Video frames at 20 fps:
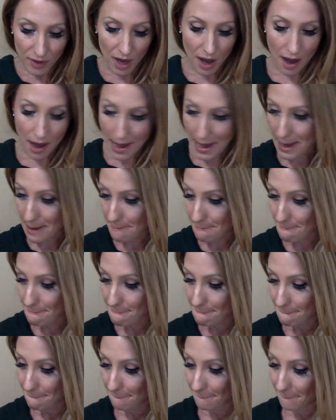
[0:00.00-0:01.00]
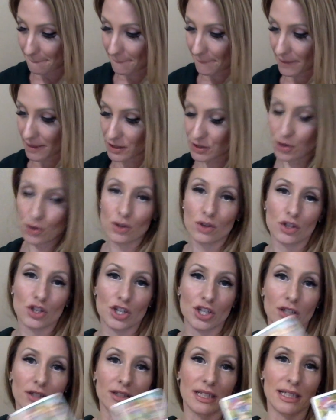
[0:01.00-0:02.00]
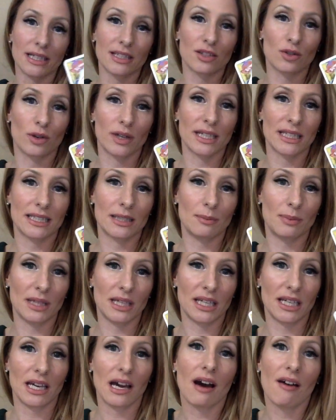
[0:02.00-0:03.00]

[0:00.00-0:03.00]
um, so shielding is going to be